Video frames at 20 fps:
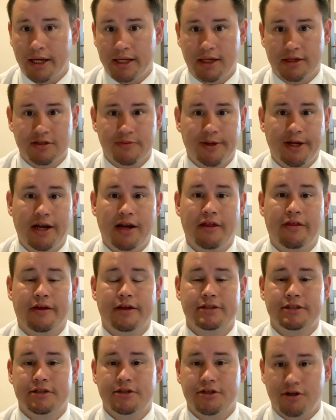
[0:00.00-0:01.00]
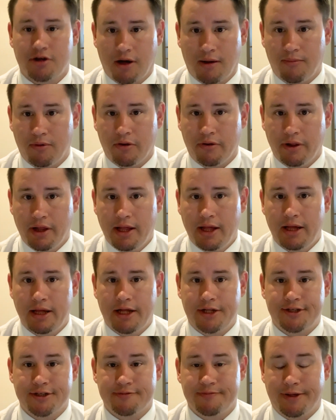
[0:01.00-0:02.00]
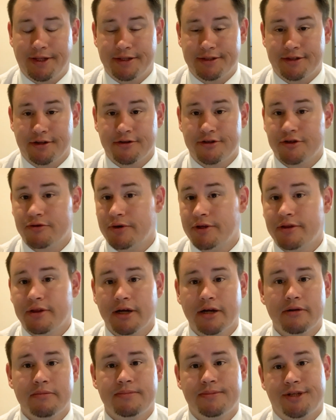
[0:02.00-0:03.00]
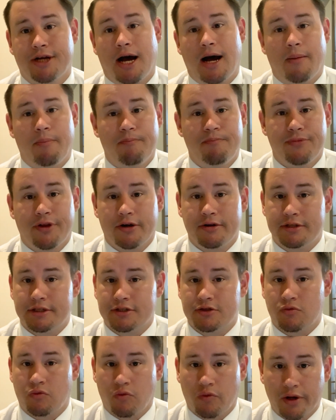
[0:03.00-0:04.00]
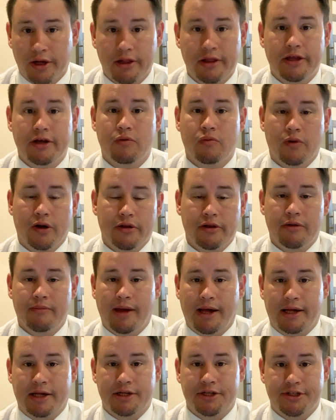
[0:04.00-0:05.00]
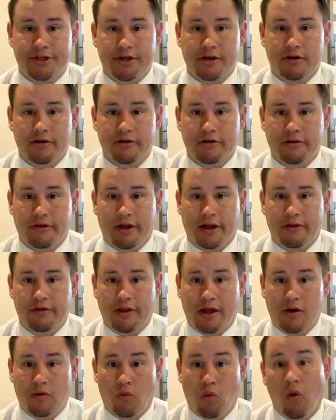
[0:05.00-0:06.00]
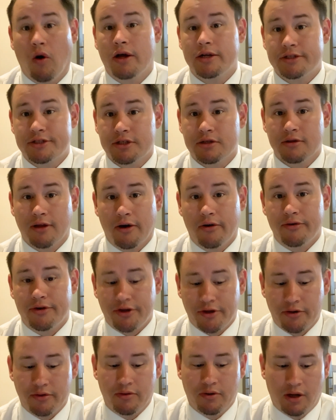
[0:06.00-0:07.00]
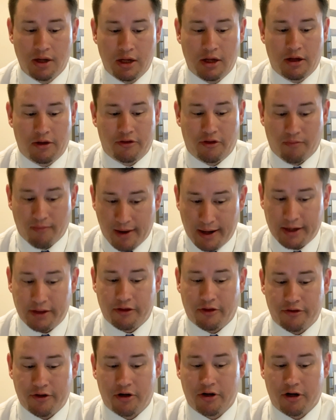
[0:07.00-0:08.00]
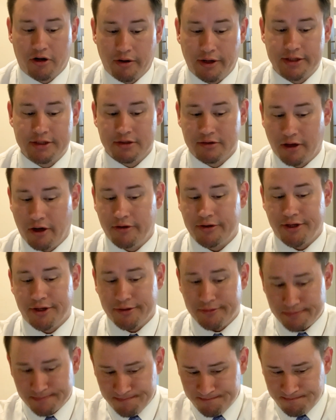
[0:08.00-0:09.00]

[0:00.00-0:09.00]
It doesn't mean anything's in trouble. It just means they're doing their job. They're just really, really making sure that they want to loan you the money that they're agreeing to loan you.